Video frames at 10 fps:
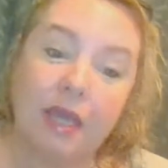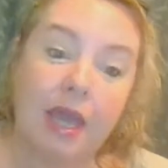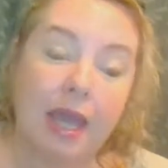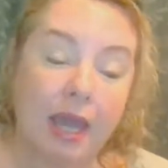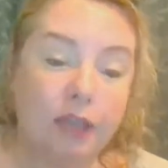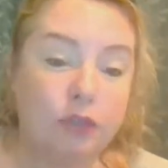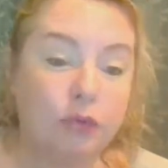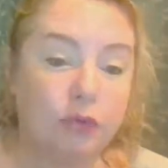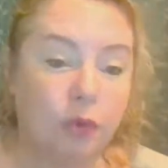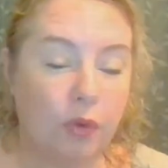how to
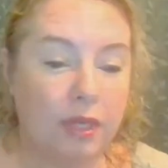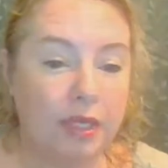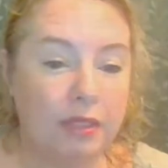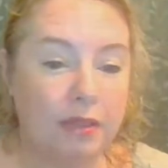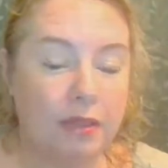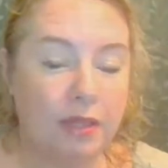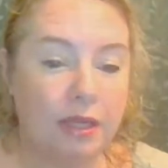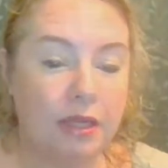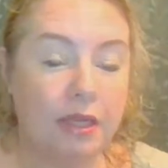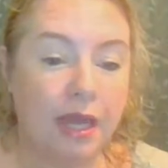avoid the
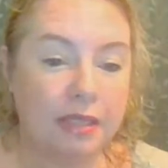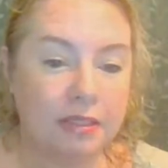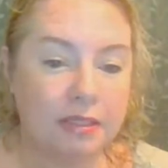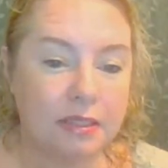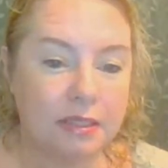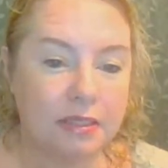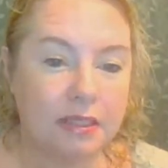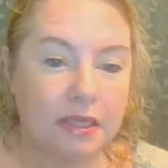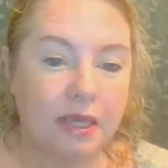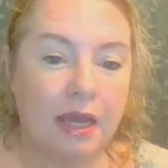narcissist
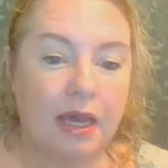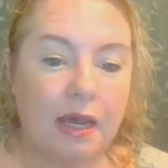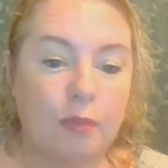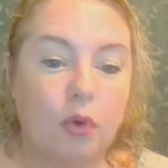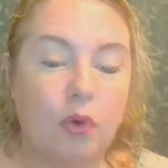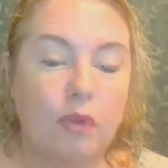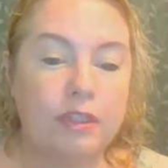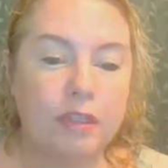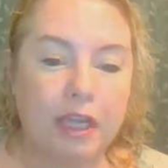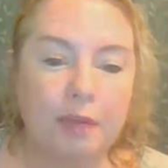or the
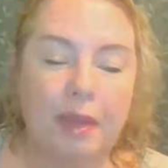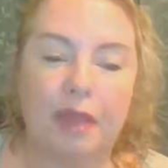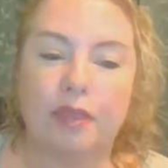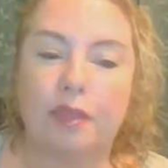psychopath,